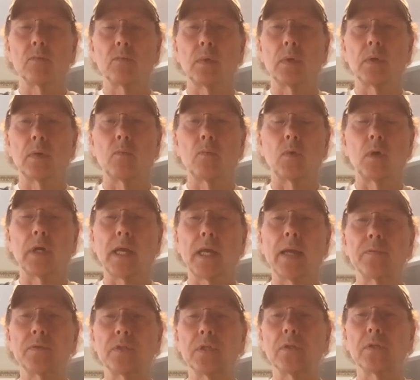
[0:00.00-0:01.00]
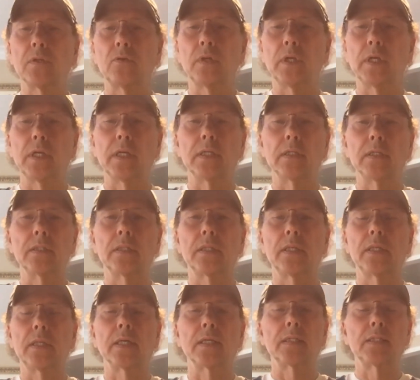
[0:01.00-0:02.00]
and one absolute is
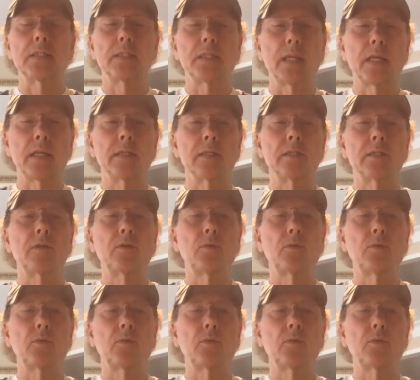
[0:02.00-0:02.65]
the extent to